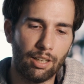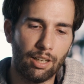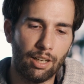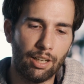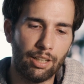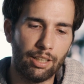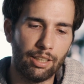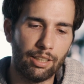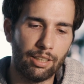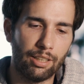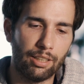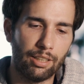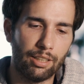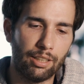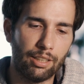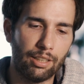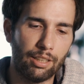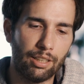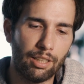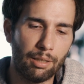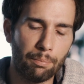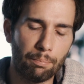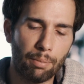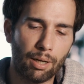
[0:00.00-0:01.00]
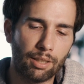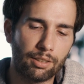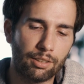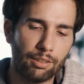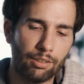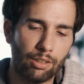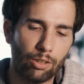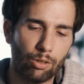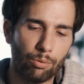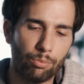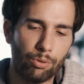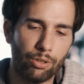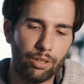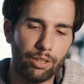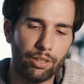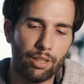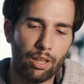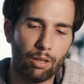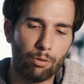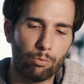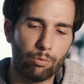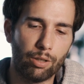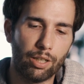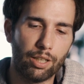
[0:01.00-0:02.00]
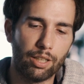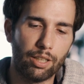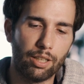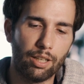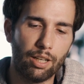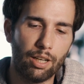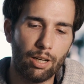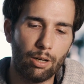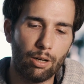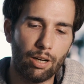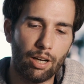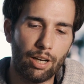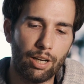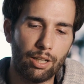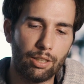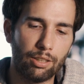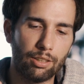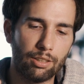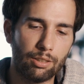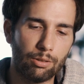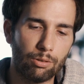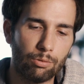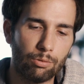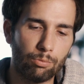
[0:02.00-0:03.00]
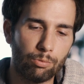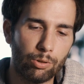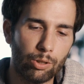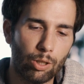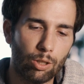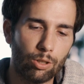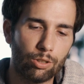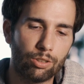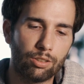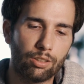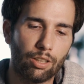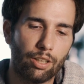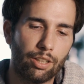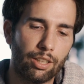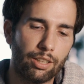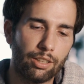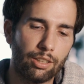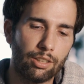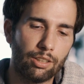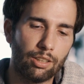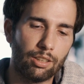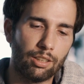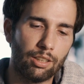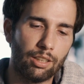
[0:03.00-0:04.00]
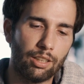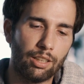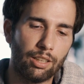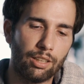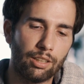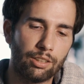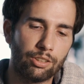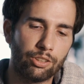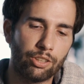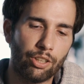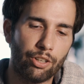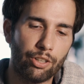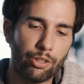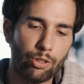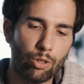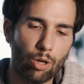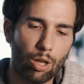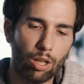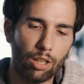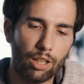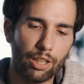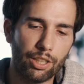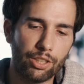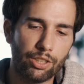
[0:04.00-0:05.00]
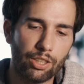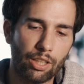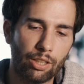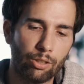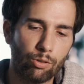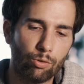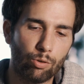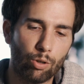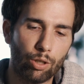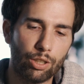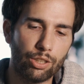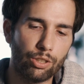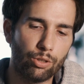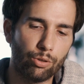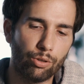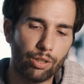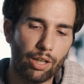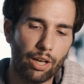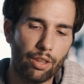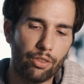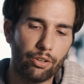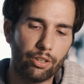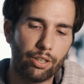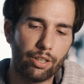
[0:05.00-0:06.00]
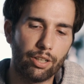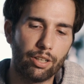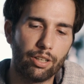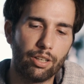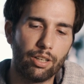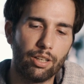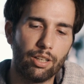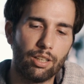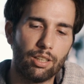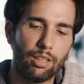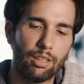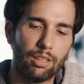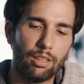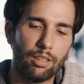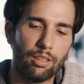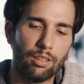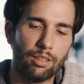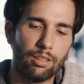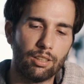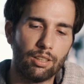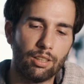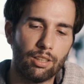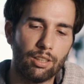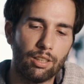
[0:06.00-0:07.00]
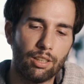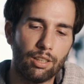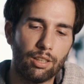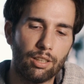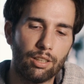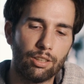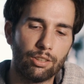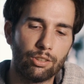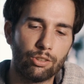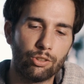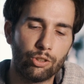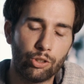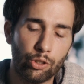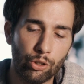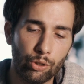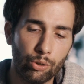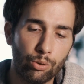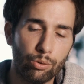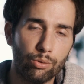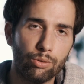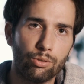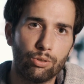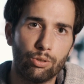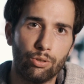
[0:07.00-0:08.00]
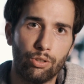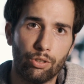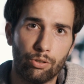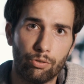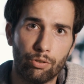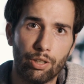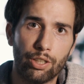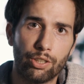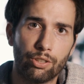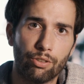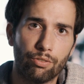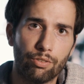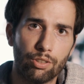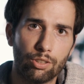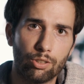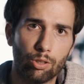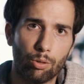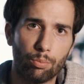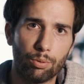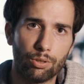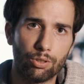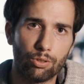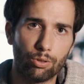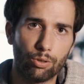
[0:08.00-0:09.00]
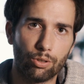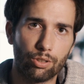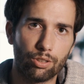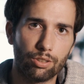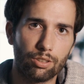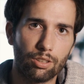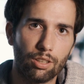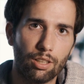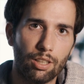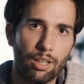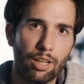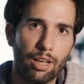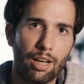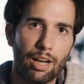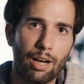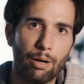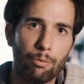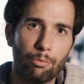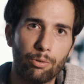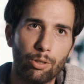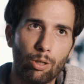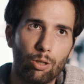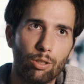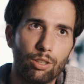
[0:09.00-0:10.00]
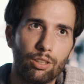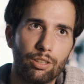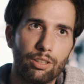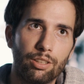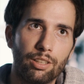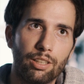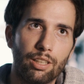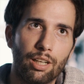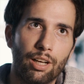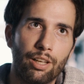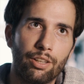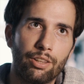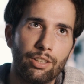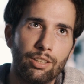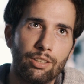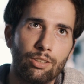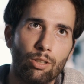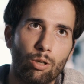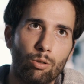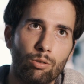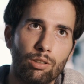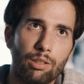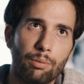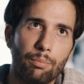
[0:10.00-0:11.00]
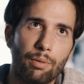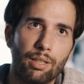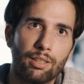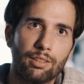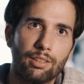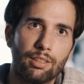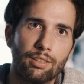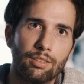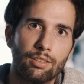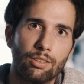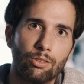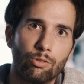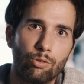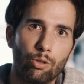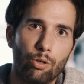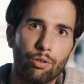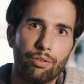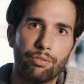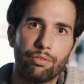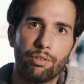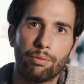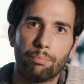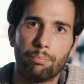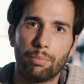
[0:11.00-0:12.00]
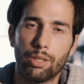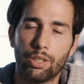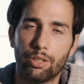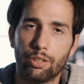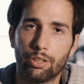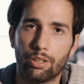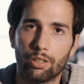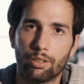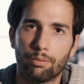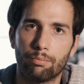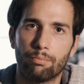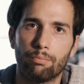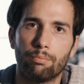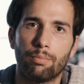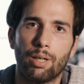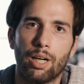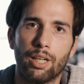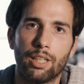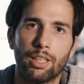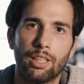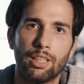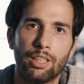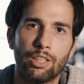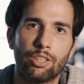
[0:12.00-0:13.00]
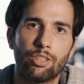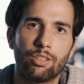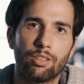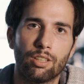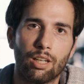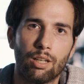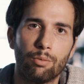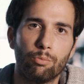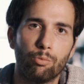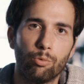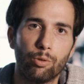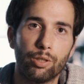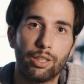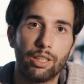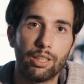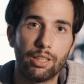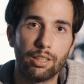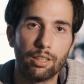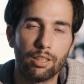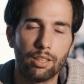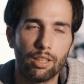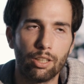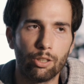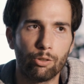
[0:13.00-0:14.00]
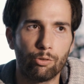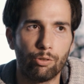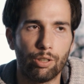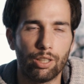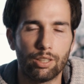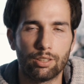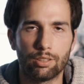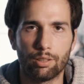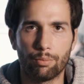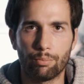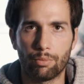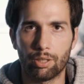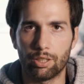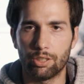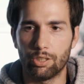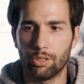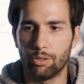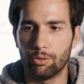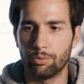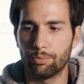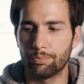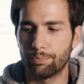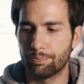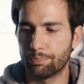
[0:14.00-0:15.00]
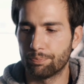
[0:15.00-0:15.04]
a impact in the community that way, and we all starting sharing knowledge and growing together due to the creation of this open source, and this only makes it grow even bigger by each time we create something new.